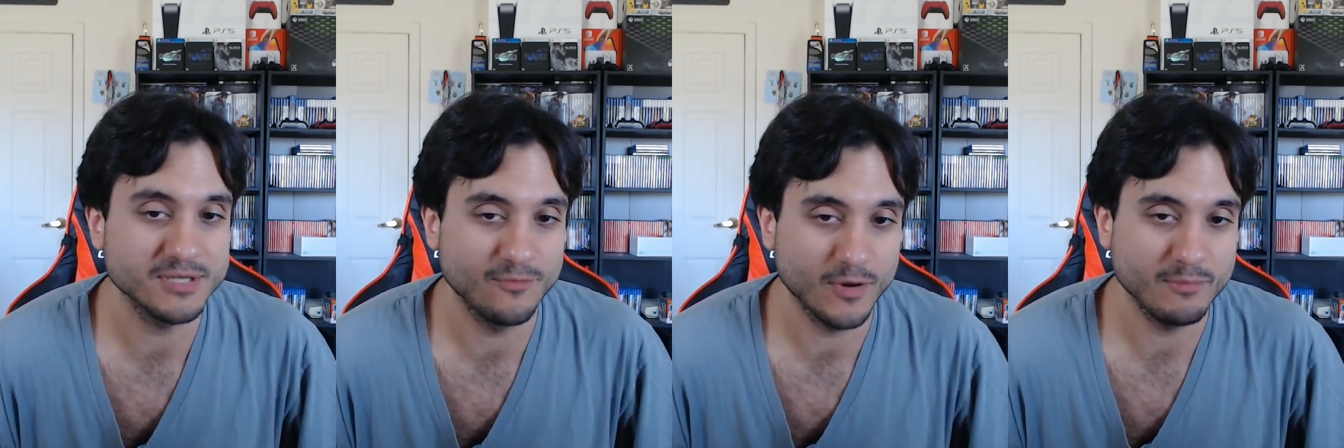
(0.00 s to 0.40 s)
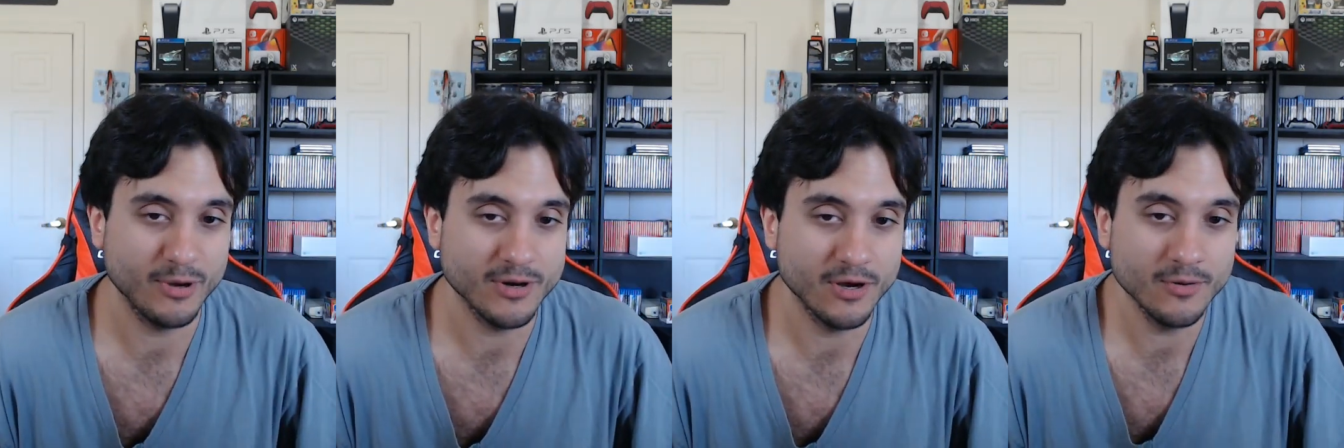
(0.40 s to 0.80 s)
of
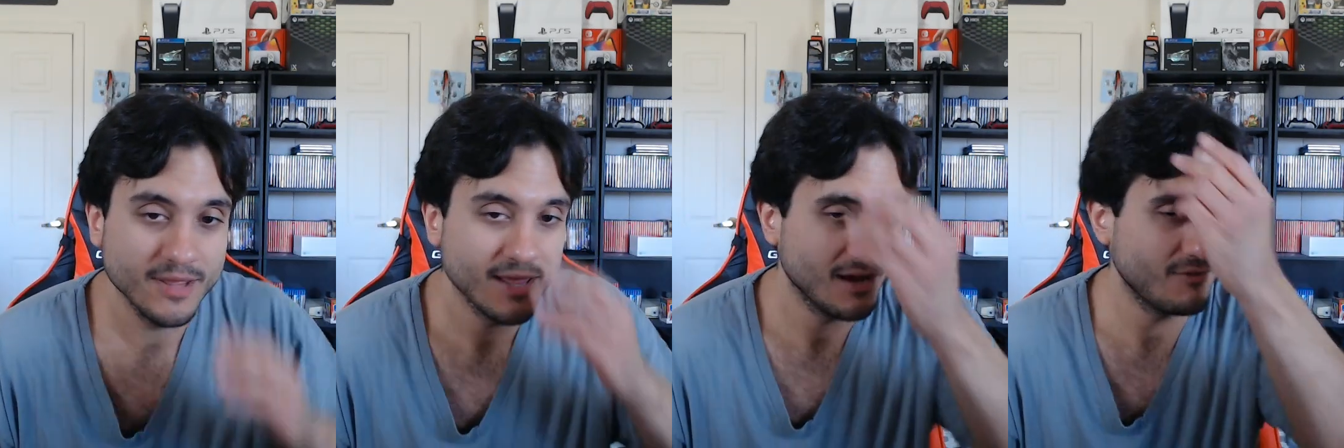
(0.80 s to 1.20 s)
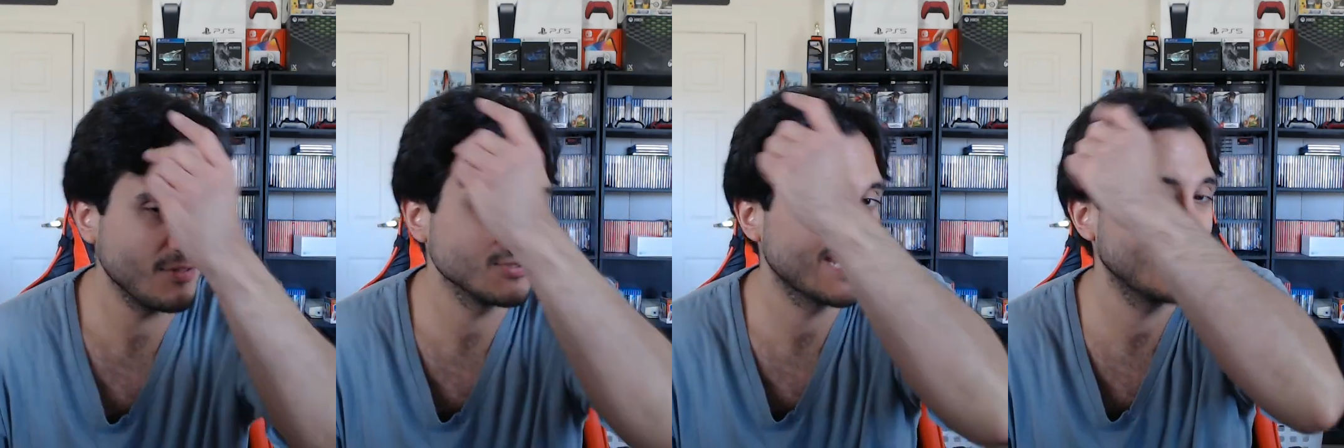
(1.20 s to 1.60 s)
1.0, of all
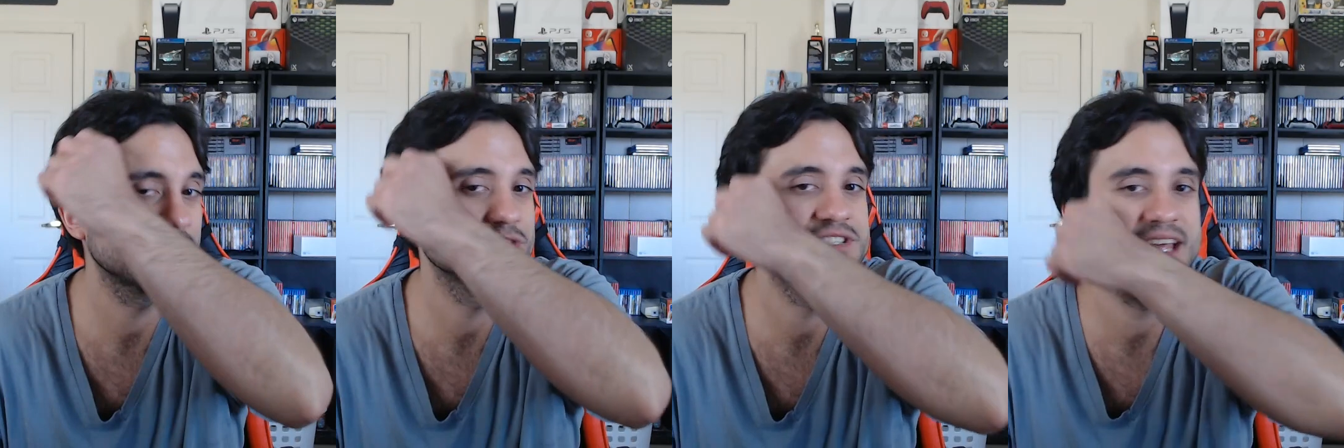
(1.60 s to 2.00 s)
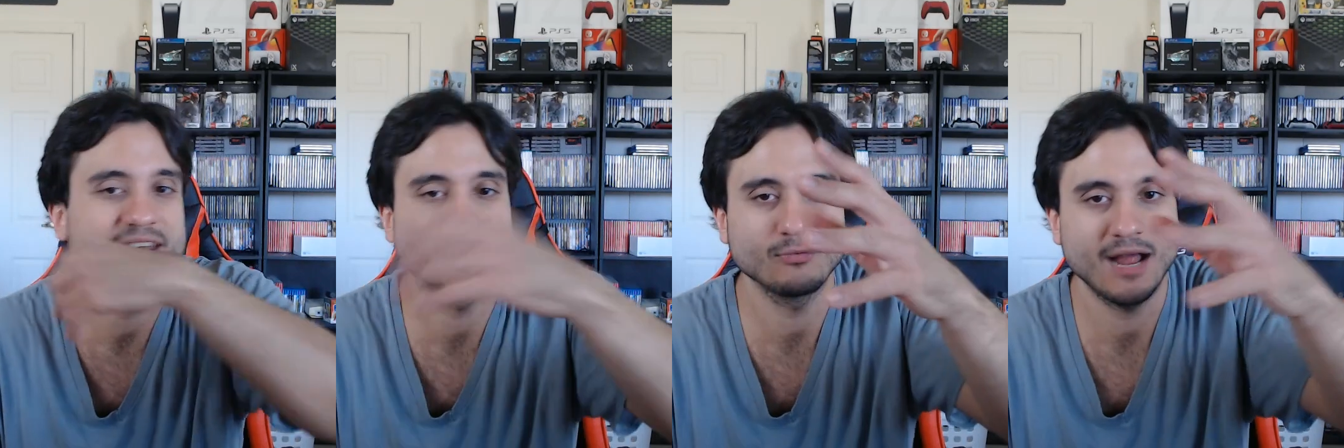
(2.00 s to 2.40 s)
those characters
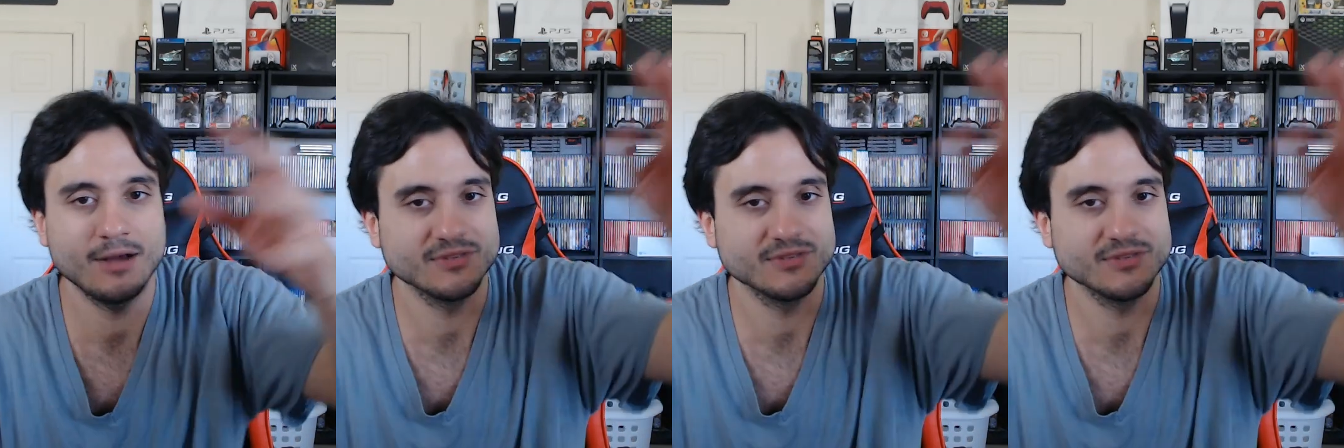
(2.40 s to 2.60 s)
standing around.